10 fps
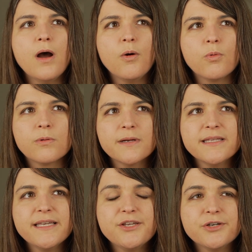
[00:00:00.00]
a
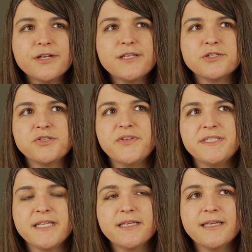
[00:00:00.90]
really good
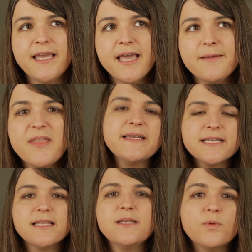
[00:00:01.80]
certificate.
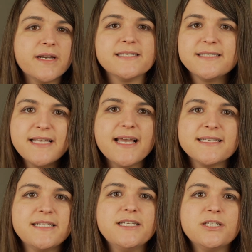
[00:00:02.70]
Basically what it
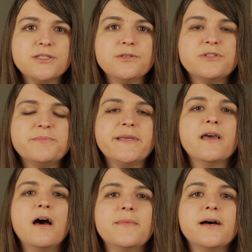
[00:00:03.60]
says, it teaches you to
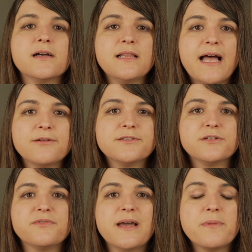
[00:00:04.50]
become a cloud
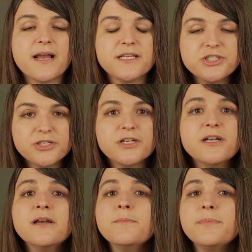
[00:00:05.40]
certified practitioner,
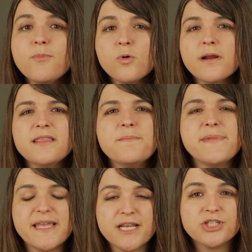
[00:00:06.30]
but more at the
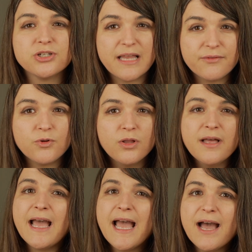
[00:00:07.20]
manager level.
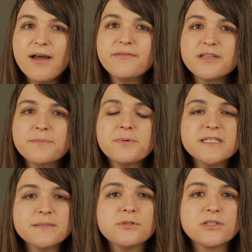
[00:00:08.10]
However, the
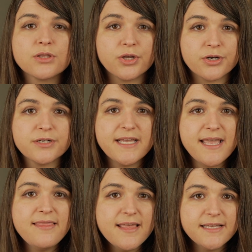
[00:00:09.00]
principles learned
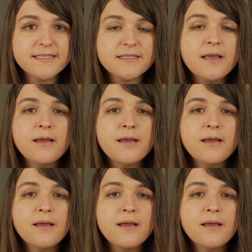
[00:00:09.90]
in this